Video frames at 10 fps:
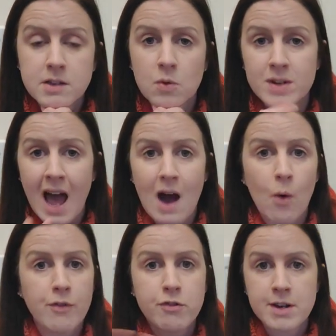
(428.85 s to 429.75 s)
So
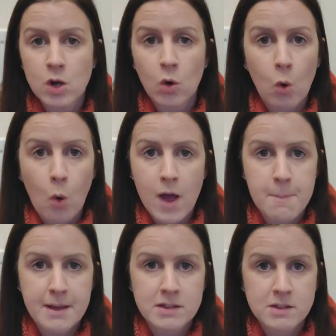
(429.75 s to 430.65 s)
now I've already got quite
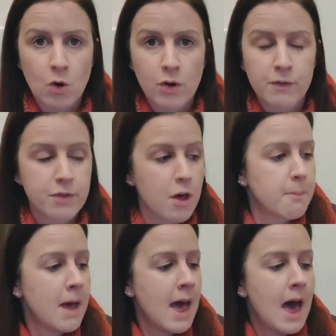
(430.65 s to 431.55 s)
a big stock of
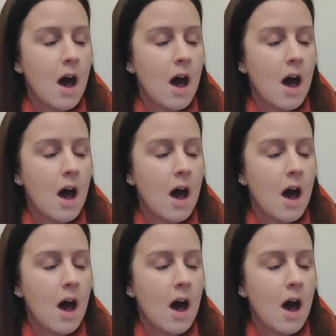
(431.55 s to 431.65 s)
them.